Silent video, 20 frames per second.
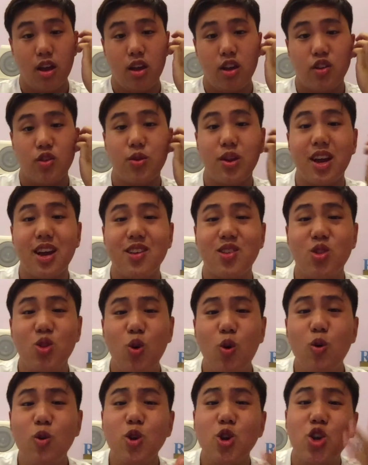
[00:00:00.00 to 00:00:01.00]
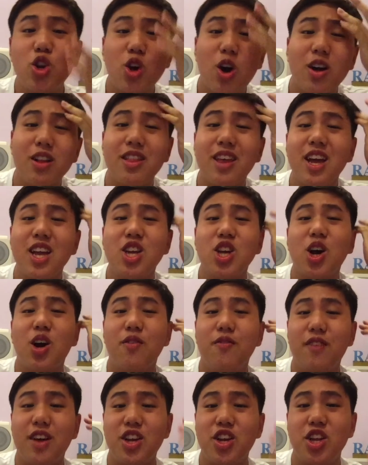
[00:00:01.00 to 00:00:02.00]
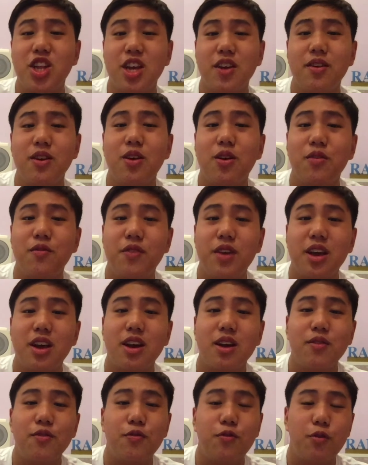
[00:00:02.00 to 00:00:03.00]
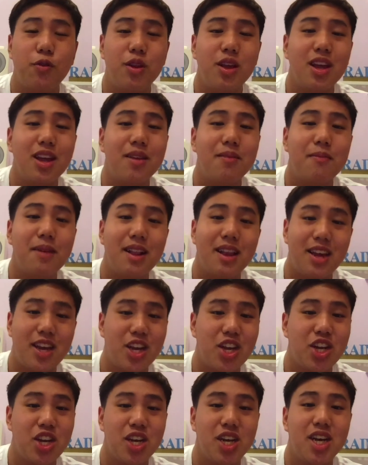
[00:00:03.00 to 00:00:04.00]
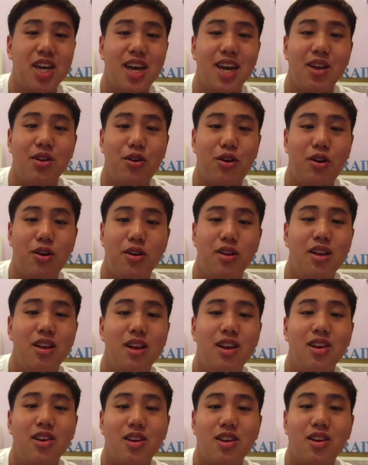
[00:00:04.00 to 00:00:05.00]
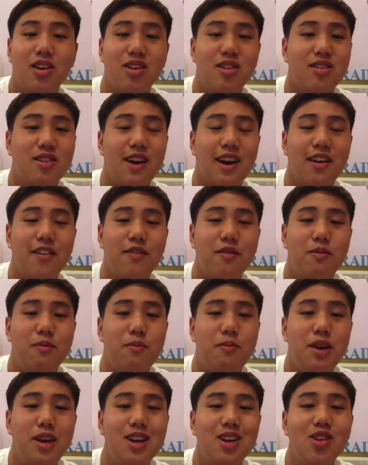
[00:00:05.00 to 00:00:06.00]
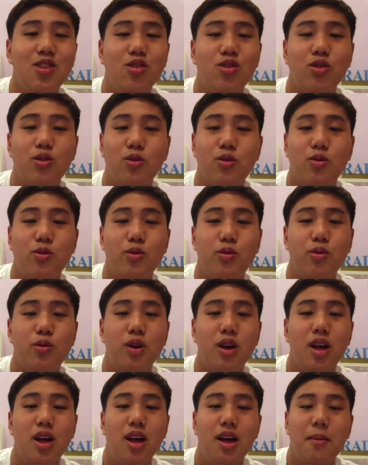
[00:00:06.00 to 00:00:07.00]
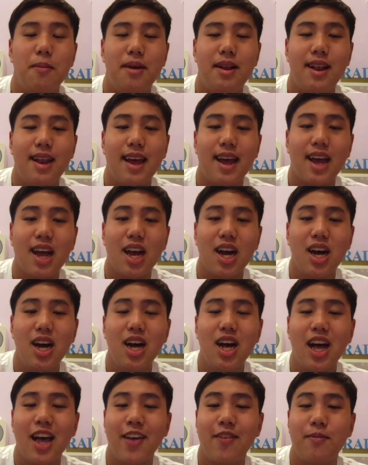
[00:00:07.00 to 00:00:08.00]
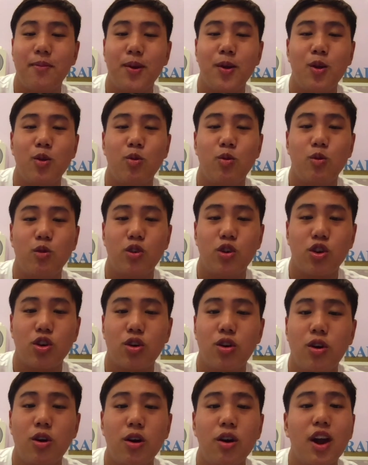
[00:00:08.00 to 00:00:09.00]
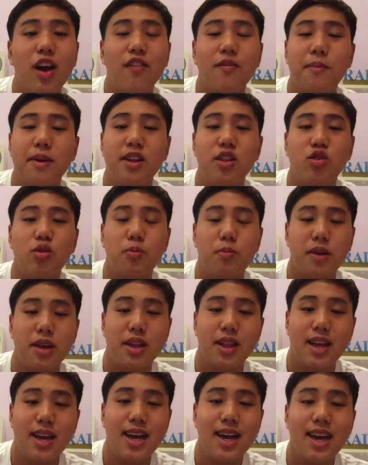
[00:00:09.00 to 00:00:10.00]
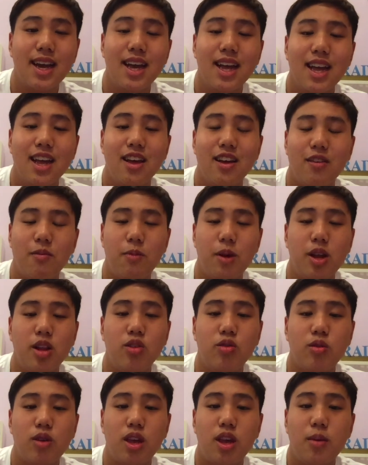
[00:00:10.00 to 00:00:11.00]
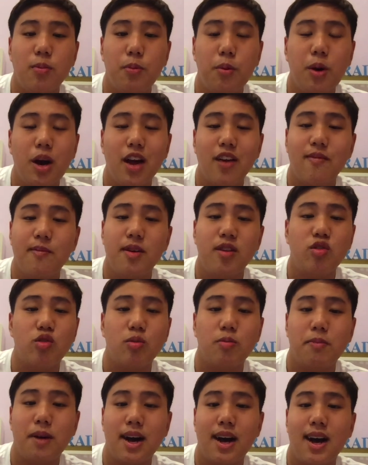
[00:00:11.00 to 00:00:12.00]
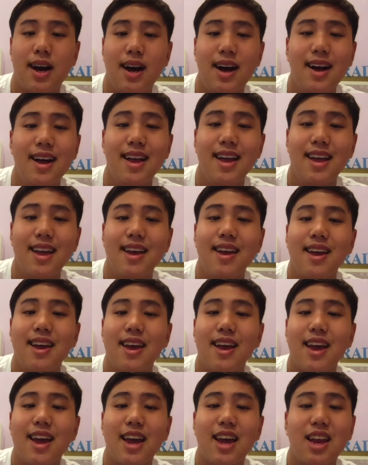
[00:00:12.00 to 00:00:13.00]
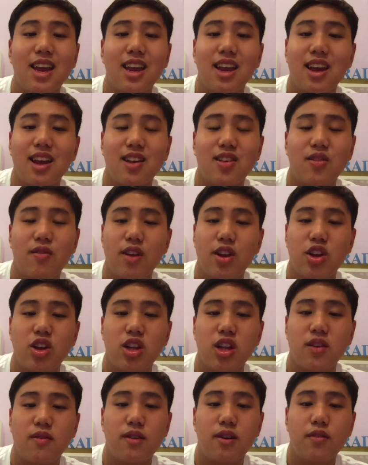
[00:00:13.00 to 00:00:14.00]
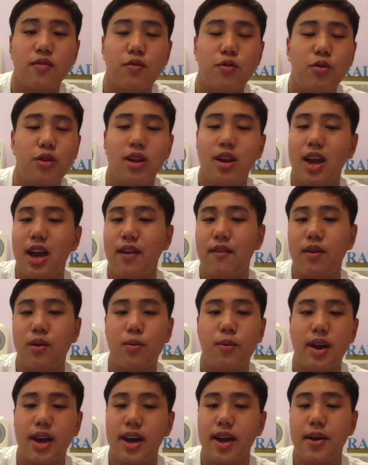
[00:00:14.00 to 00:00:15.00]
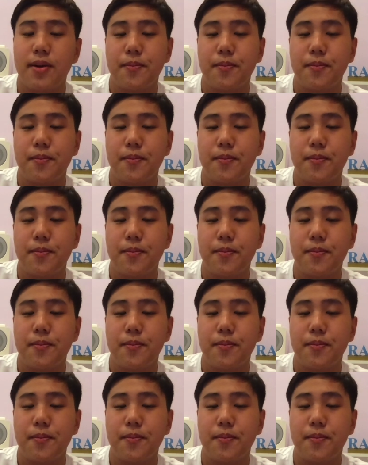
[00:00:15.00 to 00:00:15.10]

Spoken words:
So there is no shortage of vegetarian or vegan food in Malaysia at all. Because I've been to Malacca, I've been to Johor, I've been to Penang, I've been to Ipoh, I've been to Pahang, and there's vegetarian food everywhere.